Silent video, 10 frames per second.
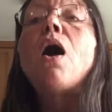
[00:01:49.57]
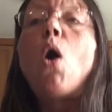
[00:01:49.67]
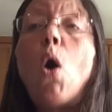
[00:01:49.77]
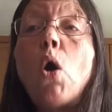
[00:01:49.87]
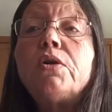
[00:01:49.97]

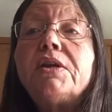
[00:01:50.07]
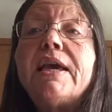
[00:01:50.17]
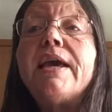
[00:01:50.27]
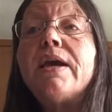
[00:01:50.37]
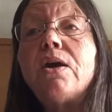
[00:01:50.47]
Old
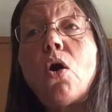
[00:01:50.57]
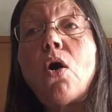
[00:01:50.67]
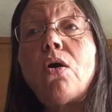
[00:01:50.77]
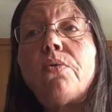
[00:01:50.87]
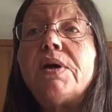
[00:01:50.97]
King
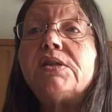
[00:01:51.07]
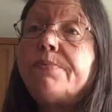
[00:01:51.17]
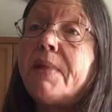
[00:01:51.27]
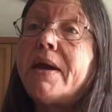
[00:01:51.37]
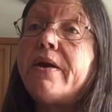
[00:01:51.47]
Cole was
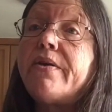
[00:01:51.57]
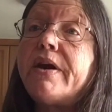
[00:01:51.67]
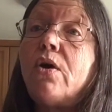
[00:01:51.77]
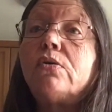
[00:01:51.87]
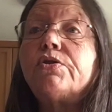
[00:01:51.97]
a
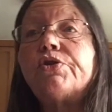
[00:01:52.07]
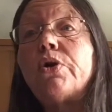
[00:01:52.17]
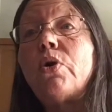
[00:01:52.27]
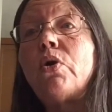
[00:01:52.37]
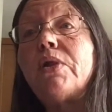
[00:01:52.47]
merry old
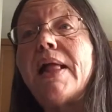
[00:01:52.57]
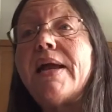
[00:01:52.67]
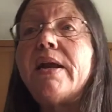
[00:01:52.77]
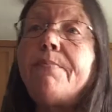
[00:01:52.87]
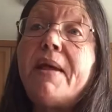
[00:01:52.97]
soul,
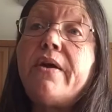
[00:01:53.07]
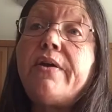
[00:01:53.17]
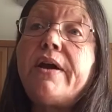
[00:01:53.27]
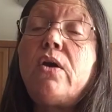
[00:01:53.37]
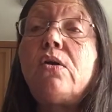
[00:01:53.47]
and a
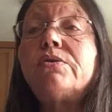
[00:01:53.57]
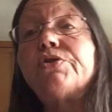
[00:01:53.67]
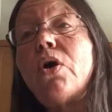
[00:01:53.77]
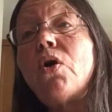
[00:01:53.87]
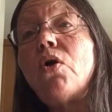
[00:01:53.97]
merry old
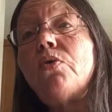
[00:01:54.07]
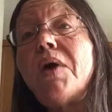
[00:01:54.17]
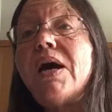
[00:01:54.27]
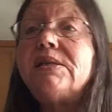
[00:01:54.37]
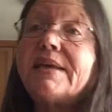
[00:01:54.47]
soul
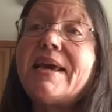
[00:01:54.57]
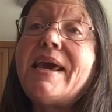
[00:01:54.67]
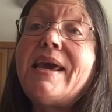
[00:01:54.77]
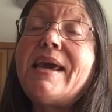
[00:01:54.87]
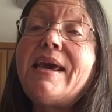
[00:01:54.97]
was
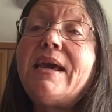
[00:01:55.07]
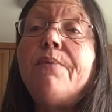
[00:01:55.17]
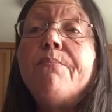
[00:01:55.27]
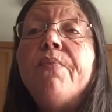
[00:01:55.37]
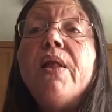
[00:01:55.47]

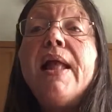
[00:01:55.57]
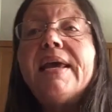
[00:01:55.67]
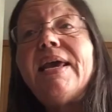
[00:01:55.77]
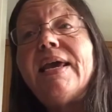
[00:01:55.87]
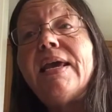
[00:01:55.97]
he.
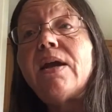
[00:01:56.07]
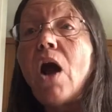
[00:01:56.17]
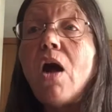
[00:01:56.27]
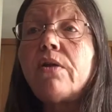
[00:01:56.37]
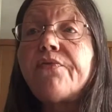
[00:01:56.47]
He
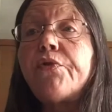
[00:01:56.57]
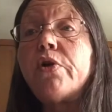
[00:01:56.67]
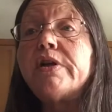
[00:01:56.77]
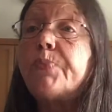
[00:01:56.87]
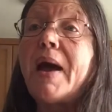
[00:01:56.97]
called for
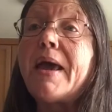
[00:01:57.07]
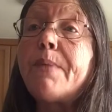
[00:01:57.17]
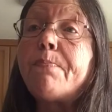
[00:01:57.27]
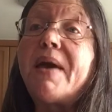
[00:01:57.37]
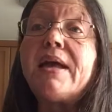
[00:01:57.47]
his
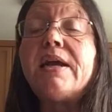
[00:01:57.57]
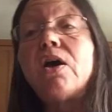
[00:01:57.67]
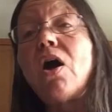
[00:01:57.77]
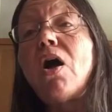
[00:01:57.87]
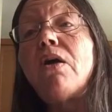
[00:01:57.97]
pipe, and he
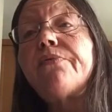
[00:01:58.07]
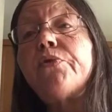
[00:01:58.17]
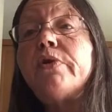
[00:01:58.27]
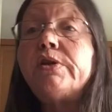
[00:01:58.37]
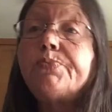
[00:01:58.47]
called
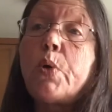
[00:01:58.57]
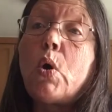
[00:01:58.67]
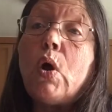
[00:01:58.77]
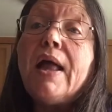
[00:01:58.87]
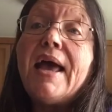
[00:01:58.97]
for his
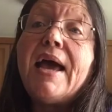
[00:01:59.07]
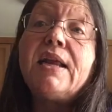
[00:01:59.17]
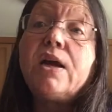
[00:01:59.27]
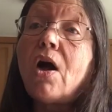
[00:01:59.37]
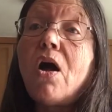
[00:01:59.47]
bowl, and
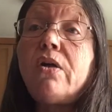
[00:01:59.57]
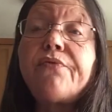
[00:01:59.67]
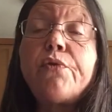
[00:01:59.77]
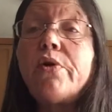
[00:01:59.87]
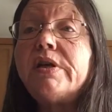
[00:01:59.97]
he
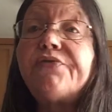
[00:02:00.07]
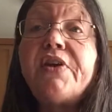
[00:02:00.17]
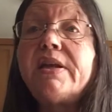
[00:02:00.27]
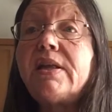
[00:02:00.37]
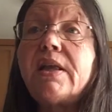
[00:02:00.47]
called for his
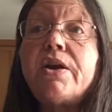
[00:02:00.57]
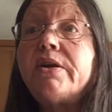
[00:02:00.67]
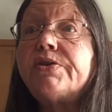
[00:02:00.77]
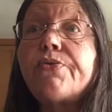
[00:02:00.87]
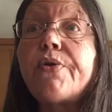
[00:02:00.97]

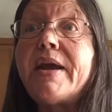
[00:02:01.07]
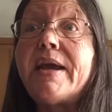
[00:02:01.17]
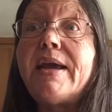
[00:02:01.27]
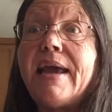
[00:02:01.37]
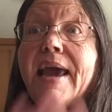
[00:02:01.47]
fiddlers
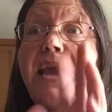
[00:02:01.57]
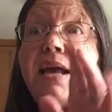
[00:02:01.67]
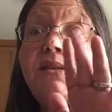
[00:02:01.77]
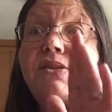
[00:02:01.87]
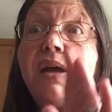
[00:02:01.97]
three.
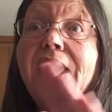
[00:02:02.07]
Dance,